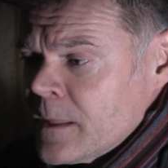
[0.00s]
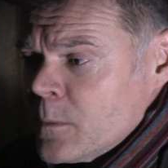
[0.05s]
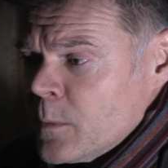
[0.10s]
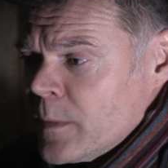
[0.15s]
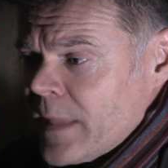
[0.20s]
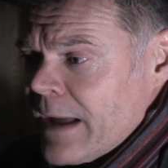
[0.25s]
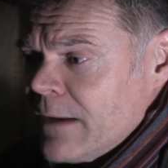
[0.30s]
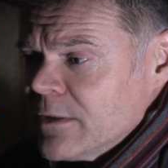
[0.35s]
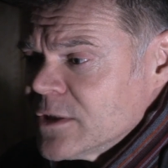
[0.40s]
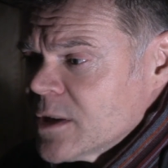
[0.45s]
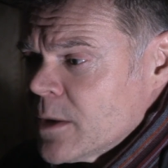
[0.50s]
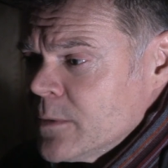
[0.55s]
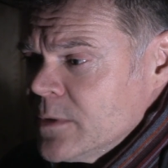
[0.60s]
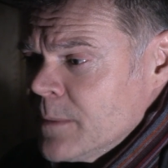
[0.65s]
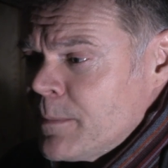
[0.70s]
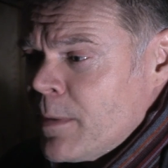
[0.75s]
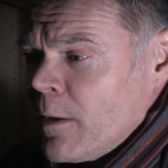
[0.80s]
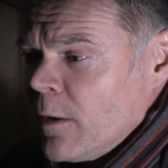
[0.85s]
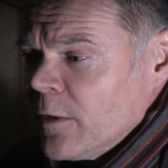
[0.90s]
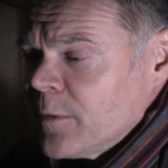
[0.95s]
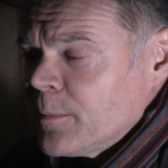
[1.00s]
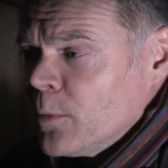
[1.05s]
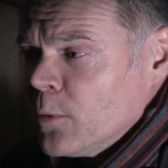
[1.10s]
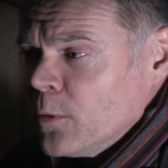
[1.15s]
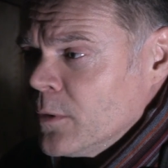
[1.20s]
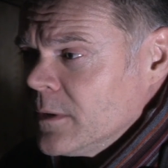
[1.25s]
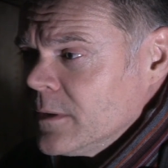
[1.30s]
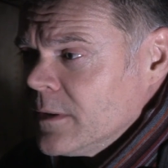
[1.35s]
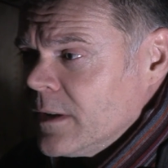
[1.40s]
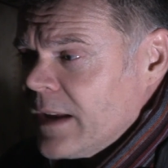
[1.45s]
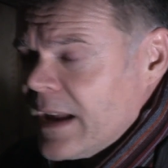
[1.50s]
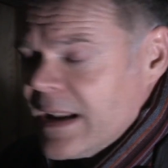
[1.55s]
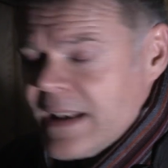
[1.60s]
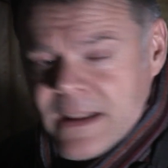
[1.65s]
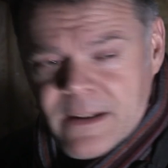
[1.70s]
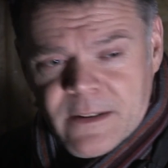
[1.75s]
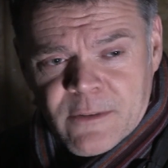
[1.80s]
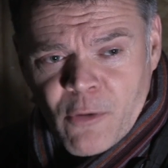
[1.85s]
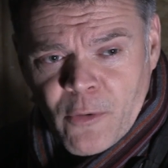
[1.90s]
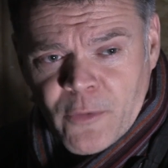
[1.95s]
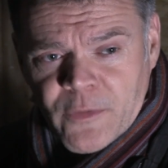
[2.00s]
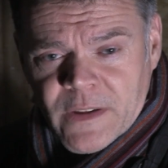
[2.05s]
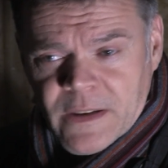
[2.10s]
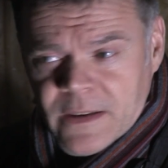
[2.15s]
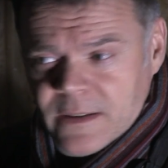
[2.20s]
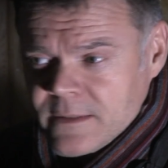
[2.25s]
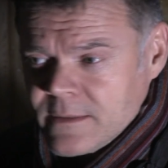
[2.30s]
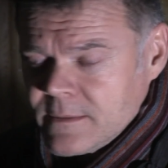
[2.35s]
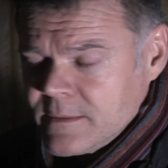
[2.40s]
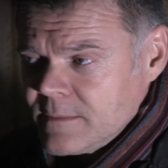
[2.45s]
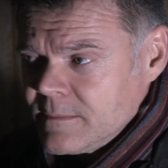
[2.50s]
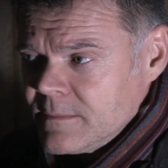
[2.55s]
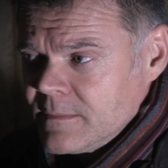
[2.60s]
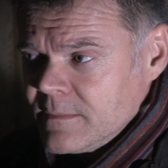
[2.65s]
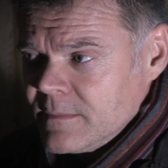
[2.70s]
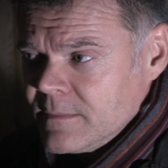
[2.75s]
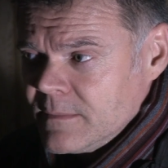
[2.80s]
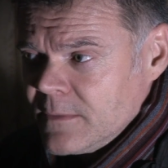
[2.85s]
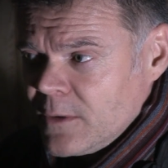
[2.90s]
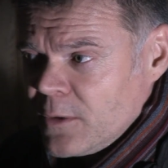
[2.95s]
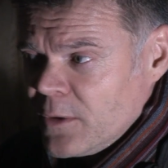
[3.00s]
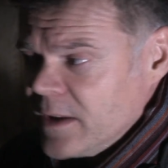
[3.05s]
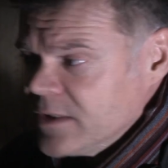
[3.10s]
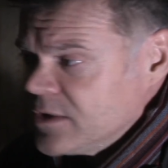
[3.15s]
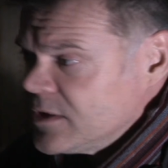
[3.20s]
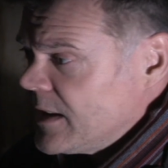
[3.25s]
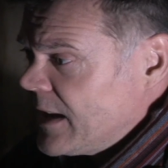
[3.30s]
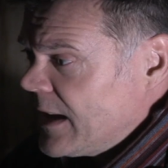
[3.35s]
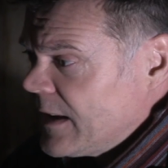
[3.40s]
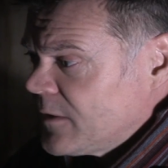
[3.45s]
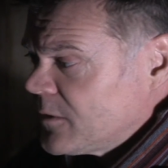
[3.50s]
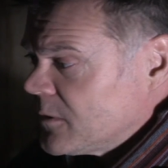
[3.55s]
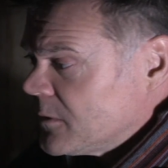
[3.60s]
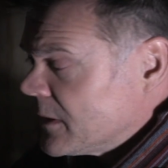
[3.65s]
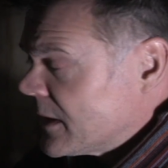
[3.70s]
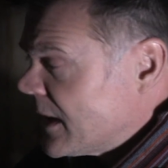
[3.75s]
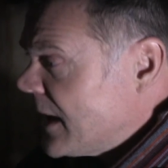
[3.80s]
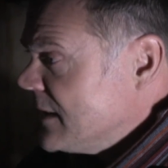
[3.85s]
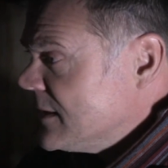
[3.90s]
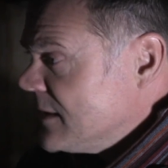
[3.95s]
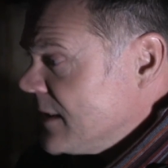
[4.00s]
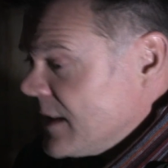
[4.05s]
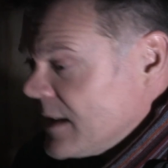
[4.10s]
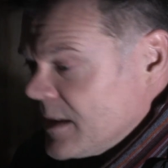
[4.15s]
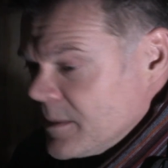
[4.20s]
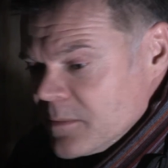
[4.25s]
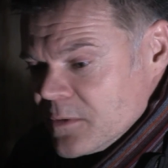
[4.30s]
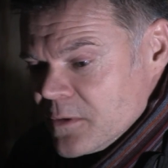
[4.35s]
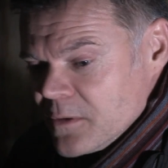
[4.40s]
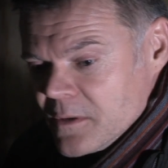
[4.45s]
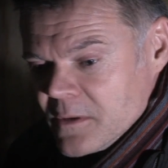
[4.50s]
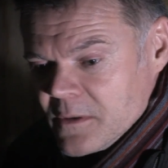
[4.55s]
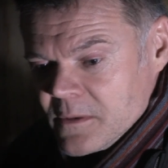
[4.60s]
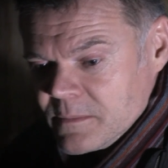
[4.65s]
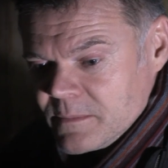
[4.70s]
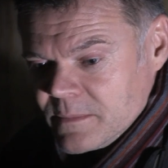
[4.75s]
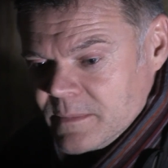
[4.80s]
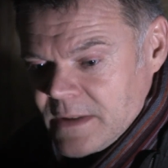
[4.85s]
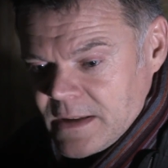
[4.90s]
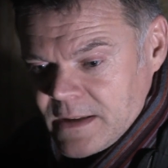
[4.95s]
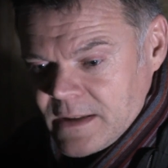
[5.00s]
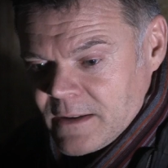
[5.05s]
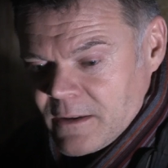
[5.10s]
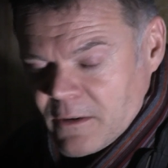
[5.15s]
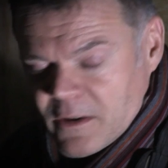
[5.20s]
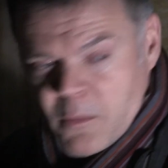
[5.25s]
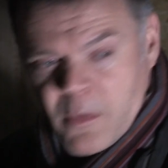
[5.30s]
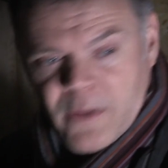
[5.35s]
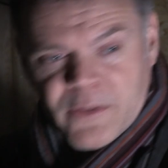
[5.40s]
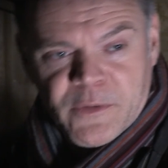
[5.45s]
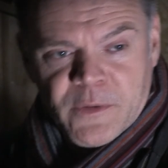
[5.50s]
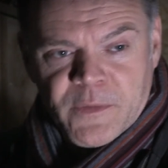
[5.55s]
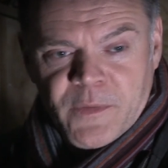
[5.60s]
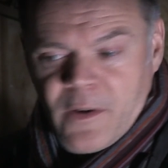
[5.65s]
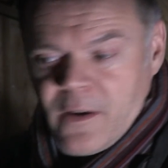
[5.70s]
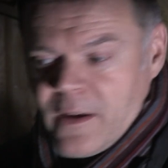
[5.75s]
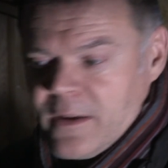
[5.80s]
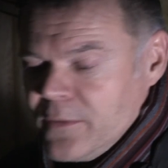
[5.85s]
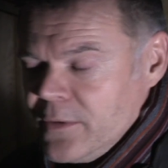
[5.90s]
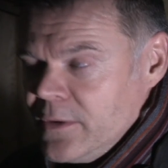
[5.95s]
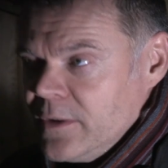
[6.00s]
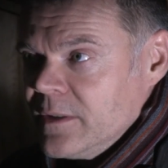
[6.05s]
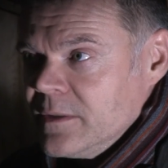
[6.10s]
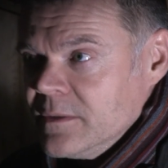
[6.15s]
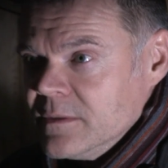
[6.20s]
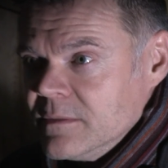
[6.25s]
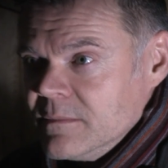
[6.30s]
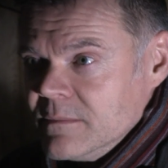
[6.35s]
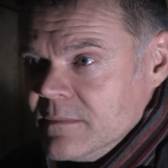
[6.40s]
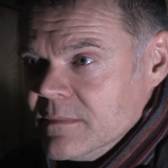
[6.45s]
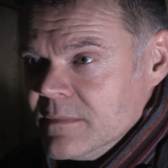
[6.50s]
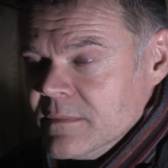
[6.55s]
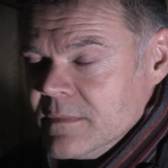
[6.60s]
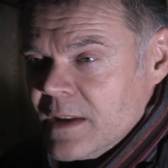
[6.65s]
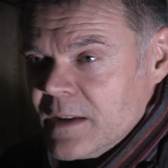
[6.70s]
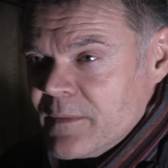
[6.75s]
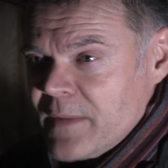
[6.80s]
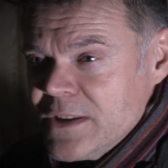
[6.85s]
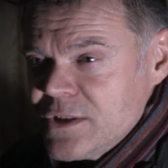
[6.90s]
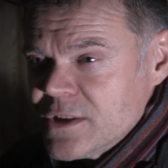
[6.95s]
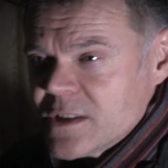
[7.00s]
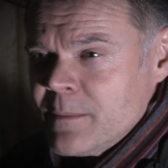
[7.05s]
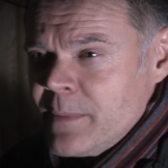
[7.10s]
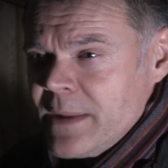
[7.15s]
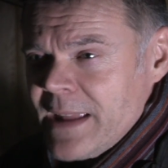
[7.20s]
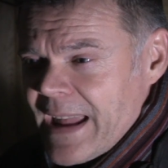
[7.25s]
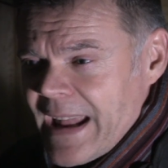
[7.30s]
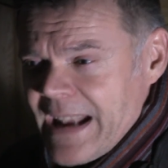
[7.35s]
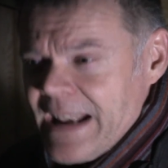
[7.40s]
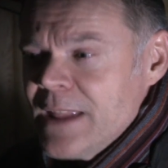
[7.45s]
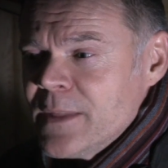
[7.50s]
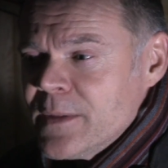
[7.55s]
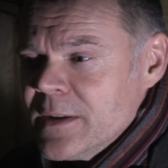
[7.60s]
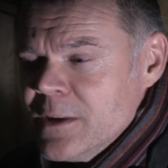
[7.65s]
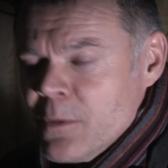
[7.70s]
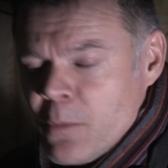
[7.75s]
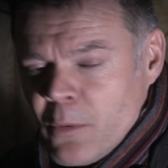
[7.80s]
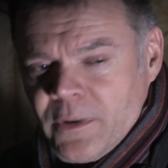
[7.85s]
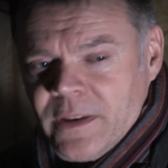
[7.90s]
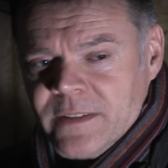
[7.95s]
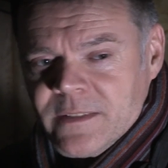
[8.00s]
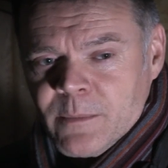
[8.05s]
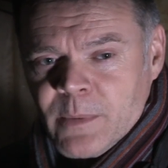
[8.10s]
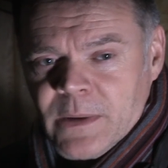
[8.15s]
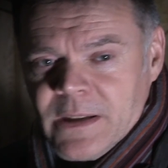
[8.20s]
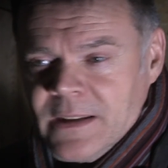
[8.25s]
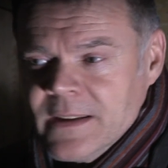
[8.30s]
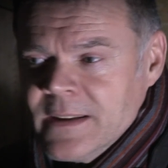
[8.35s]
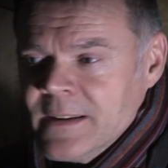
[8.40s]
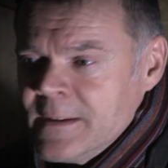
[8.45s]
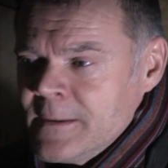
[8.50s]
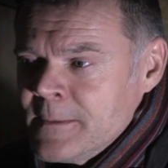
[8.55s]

without showing your passport at any crossing on a GS or a KTM or on a 125. Adventure can be anything you want it to be.